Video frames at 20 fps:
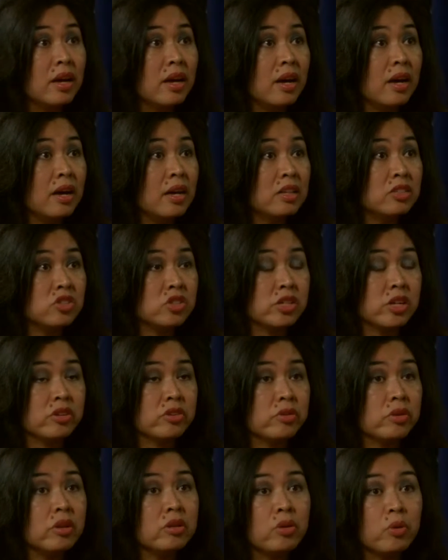uh, in
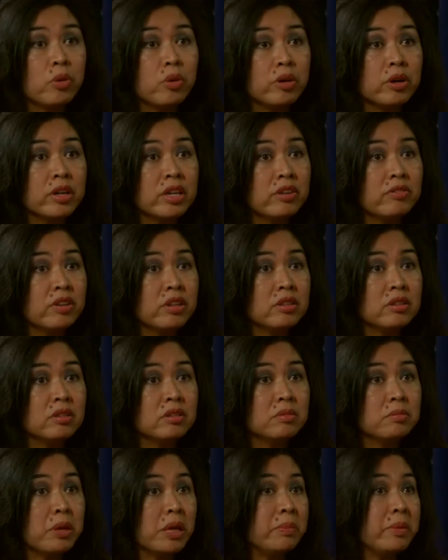general, or
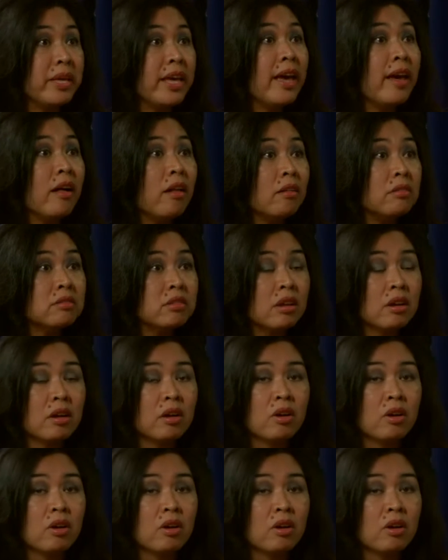even maybe health,